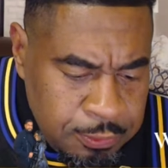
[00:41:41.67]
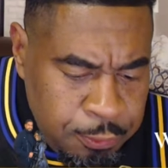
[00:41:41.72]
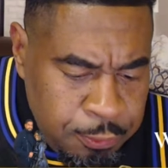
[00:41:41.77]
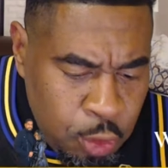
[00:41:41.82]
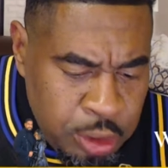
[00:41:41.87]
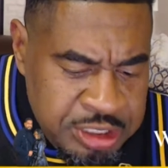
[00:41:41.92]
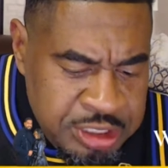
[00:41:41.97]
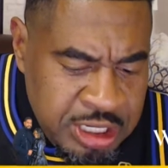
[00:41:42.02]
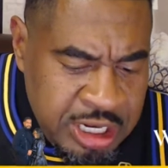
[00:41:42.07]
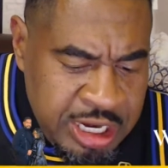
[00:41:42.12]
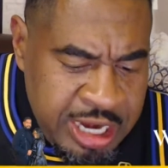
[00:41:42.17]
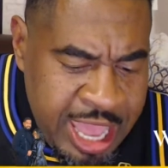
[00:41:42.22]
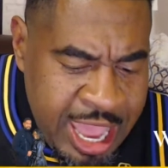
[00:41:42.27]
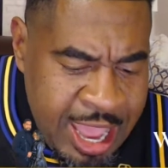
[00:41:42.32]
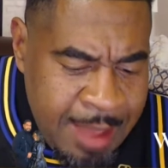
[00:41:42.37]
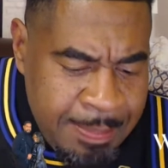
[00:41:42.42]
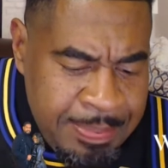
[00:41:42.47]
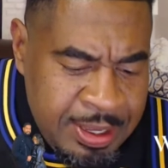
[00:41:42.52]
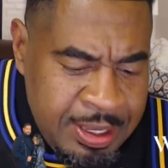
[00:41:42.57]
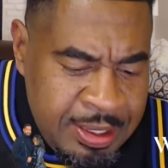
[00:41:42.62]
fortunate,
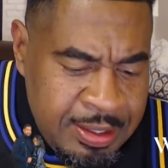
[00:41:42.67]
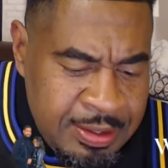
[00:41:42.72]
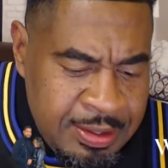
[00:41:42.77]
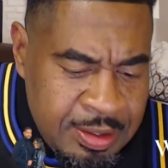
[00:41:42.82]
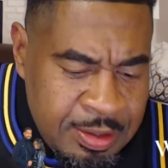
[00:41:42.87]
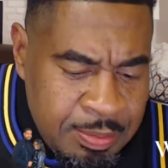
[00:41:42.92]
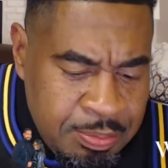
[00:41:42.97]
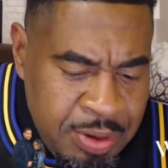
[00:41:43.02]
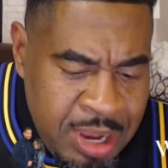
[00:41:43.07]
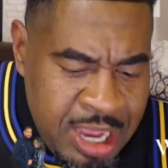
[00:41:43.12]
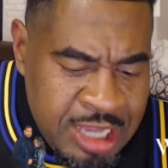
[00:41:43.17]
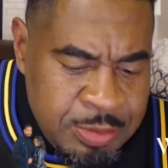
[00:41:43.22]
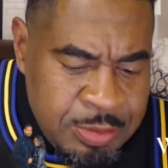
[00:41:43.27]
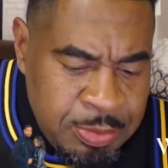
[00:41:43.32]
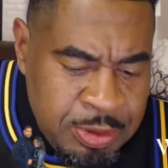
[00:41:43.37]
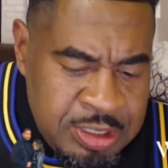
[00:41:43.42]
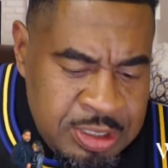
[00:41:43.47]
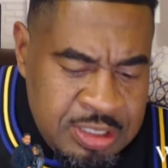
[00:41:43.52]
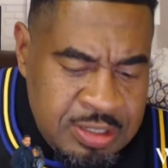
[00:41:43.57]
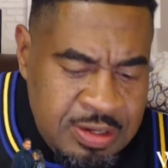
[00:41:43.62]
happy,
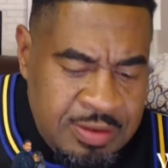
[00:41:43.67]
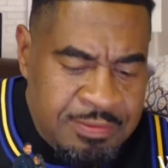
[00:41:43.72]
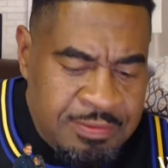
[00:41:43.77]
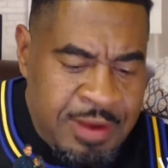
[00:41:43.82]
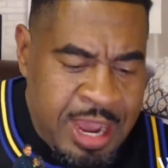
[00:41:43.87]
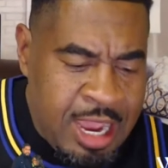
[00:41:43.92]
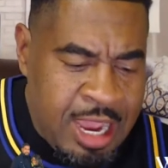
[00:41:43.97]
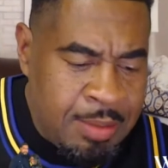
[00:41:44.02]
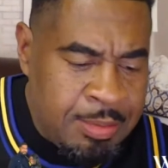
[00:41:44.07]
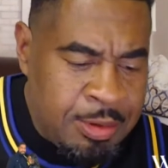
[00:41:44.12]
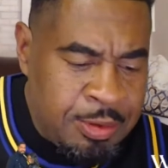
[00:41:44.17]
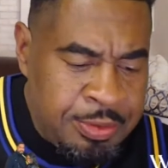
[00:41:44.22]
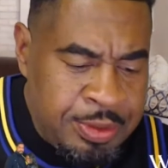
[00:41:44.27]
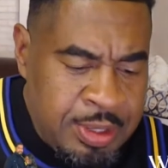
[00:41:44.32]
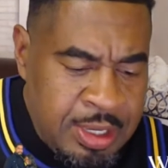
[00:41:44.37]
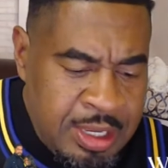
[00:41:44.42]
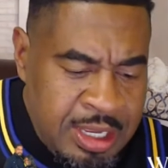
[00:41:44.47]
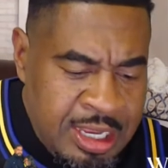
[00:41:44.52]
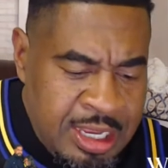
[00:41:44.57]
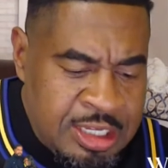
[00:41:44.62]
prosperous, and viable
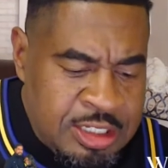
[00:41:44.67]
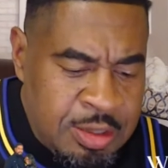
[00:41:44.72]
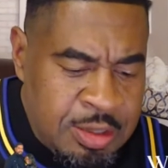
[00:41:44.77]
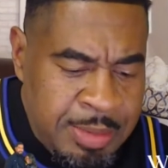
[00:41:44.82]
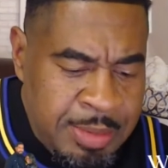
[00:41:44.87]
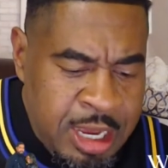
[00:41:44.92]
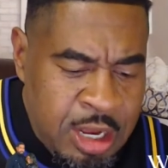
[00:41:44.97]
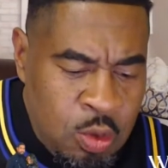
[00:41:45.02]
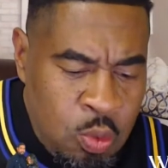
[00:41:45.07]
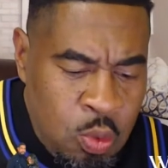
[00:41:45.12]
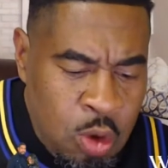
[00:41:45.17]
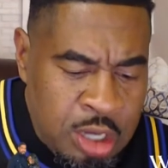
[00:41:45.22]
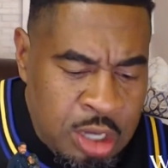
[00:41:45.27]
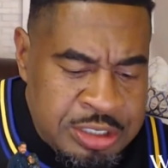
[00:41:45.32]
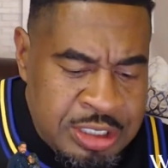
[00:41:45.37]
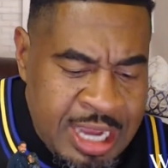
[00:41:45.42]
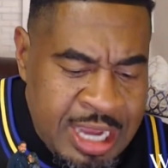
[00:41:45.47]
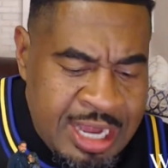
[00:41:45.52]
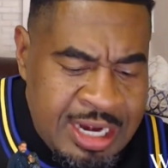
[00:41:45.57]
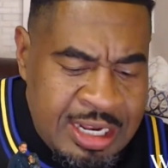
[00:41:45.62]
is the man who
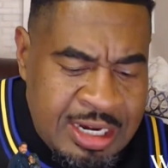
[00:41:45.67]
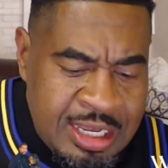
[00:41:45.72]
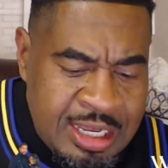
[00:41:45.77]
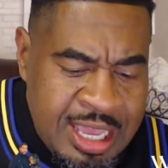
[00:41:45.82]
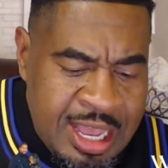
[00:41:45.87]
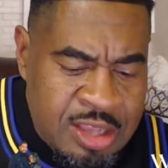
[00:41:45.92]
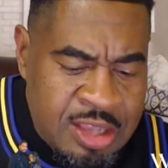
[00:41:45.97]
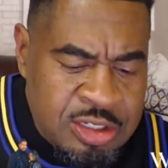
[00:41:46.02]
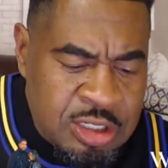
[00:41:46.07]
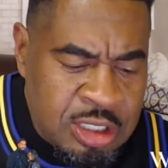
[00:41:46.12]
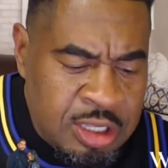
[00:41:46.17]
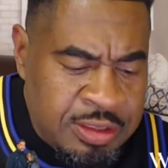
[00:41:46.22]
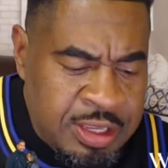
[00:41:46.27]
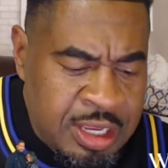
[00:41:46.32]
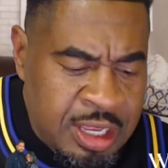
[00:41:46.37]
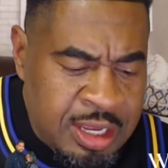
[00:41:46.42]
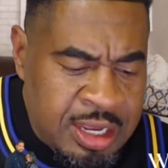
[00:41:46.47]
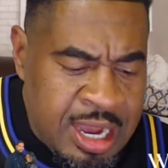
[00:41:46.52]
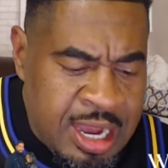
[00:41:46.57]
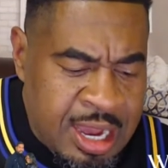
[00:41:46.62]
walks not in the counsel of
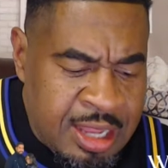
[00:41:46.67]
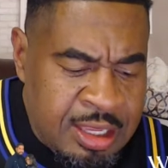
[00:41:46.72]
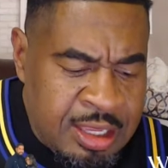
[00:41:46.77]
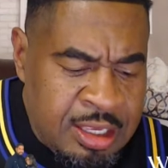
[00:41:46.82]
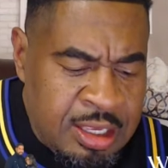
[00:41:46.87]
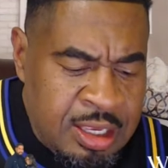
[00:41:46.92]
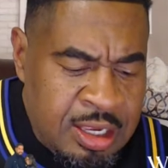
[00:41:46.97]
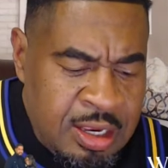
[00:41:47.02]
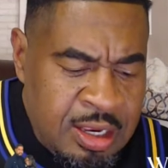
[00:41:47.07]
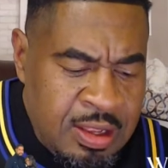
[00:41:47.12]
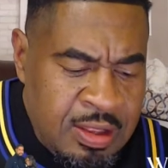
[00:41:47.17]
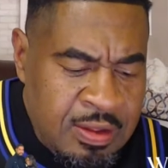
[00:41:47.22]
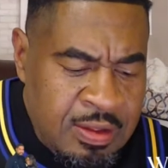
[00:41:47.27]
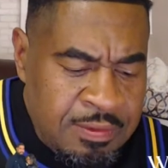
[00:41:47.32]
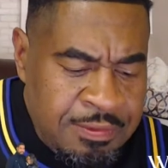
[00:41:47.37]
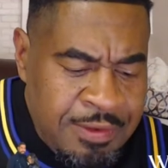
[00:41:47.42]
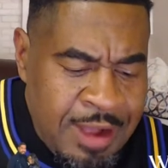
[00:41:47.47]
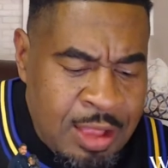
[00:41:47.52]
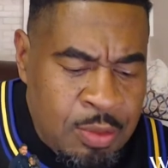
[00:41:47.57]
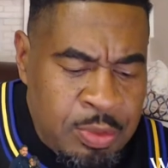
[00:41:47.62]
the ungodly,
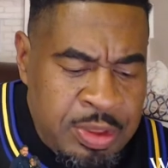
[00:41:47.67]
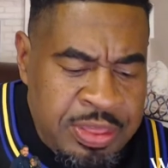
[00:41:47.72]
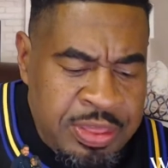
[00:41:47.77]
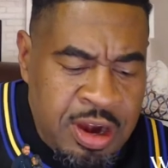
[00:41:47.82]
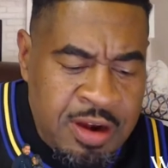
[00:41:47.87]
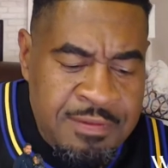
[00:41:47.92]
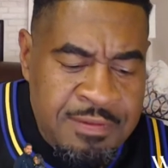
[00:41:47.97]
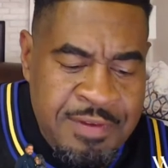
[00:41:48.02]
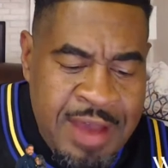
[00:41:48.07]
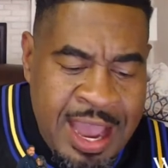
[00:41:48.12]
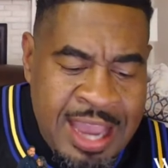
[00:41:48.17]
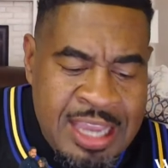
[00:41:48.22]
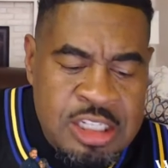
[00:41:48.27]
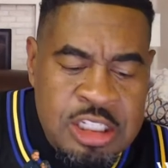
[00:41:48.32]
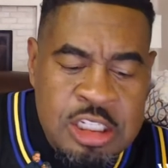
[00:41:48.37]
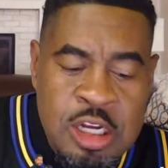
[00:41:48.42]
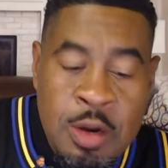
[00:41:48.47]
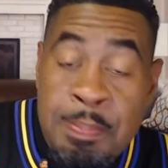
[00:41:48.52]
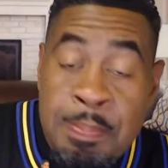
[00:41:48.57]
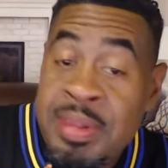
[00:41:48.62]
following their
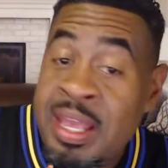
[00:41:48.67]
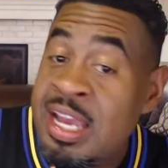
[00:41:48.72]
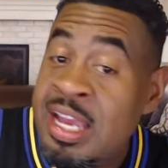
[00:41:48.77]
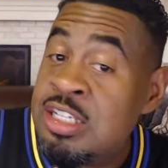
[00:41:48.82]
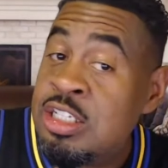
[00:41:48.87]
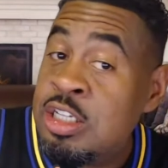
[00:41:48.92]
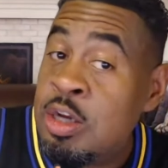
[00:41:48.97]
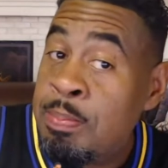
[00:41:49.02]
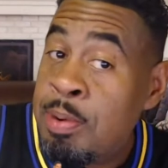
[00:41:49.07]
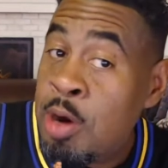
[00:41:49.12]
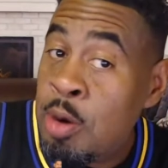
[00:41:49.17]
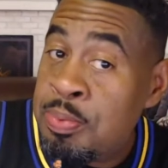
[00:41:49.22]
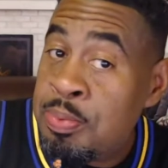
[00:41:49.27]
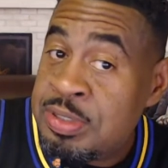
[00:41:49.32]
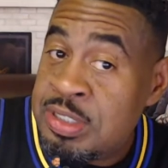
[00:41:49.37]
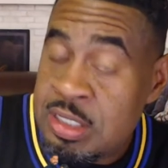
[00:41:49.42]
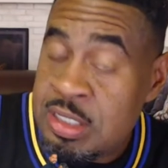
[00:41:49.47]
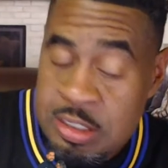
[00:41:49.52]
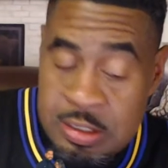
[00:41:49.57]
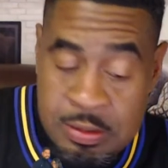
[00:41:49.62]
advice, their plans, their
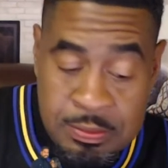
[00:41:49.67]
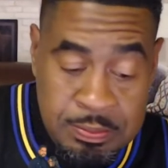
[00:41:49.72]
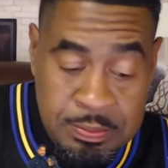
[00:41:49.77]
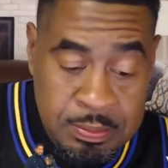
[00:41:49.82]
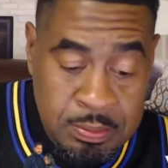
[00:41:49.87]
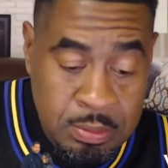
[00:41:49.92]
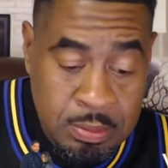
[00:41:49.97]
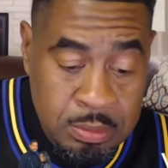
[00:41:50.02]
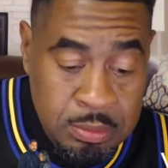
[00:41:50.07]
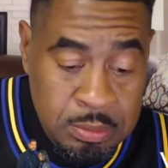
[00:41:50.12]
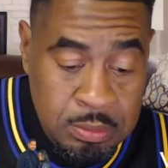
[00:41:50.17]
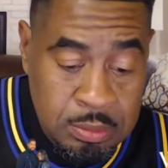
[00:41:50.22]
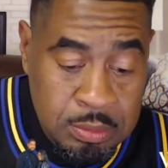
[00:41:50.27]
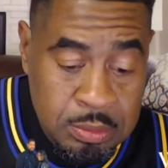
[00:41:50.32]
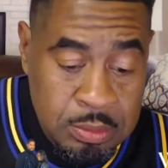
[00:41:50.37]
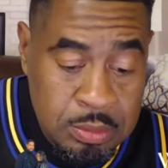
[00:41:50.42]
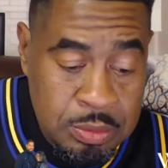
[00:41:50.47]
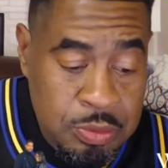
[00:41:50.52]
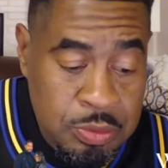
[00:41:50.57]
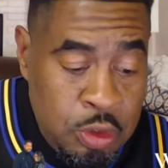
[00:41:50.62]
purposes,
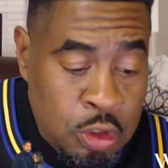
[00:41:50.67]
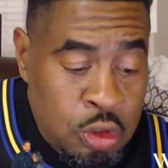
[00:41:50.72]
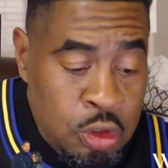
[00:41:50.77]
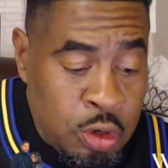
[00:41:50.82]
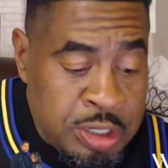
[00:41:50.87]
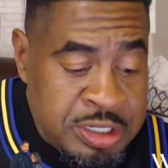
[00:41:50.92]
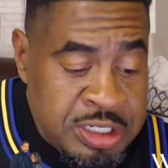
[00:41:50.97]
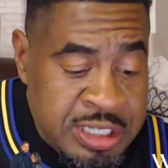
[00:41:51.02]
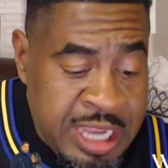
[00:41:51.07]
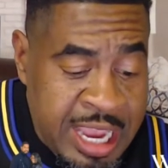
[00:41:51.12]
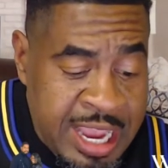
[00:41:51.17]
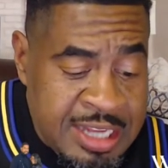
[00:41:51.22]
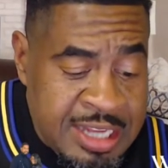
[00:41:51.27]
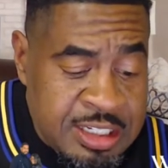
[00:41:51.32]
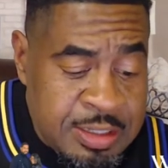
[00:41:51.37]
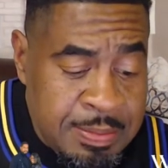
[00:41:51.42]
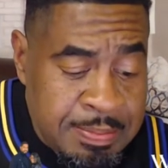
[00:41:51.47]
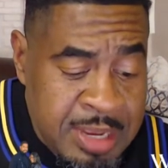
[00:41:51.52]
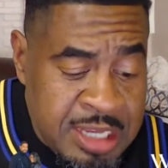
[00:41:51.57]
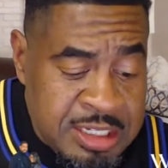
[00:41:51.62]
nor stands
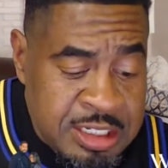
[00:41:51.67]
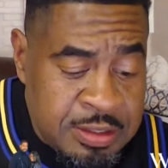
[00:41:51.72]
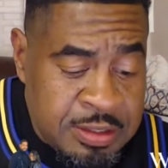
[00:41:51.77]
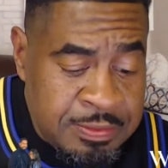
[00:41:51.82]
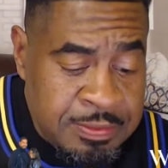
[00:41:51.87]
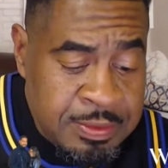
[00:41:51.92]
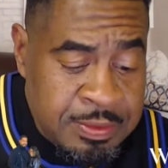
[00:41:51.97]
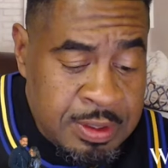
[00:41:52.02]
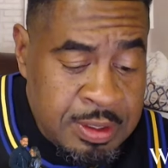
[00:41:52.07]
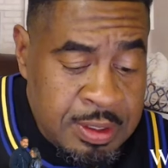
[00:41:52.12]
submissive